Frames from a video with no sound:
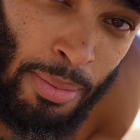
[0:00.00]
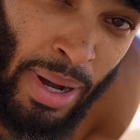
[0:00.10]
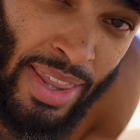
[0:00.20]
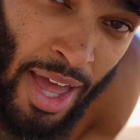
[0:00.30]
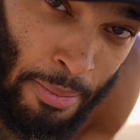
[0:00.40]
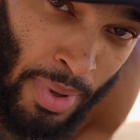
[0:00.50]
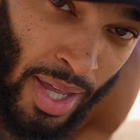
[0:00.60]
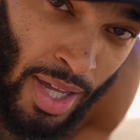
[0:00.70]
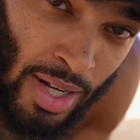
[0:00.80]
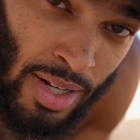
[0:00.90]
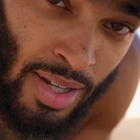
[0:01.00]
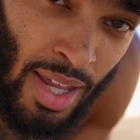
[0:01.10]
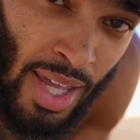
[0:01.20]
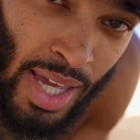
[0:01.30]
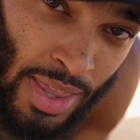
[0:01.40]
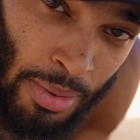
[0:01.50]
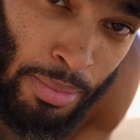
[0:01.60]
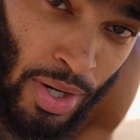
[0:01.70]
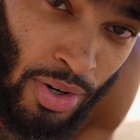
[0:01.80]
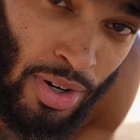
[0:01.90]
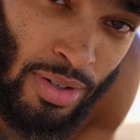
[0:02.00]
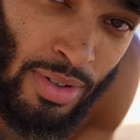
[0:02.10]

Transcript: by that man in the mirror.